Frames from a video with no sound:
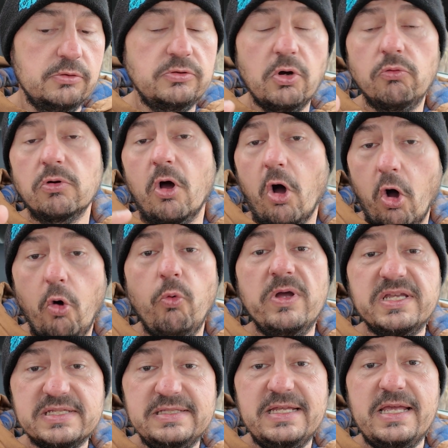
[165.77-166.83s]
don't
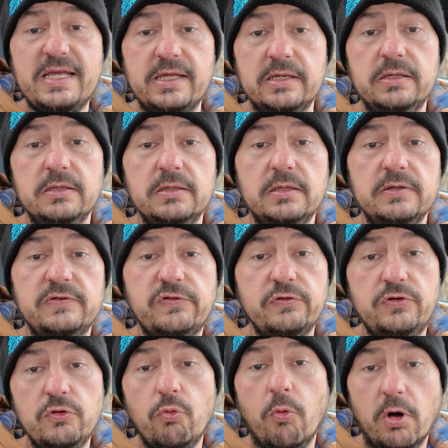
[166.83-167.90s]
always need to
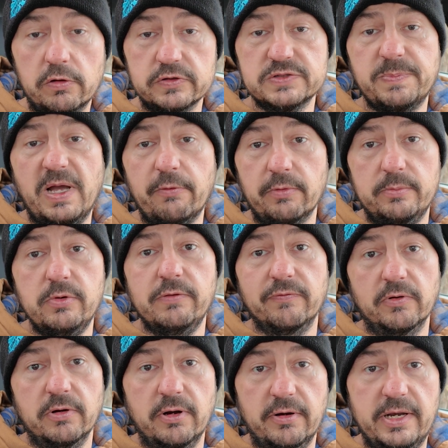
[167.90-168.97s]
do water spot
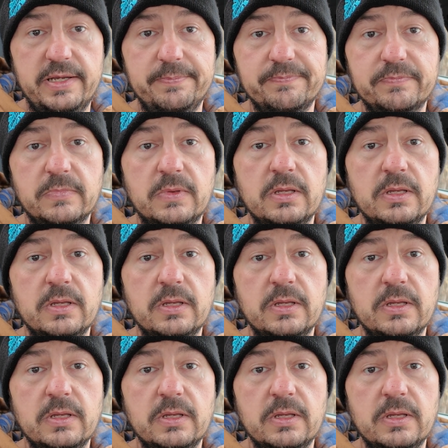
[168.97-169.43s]
remover, all right?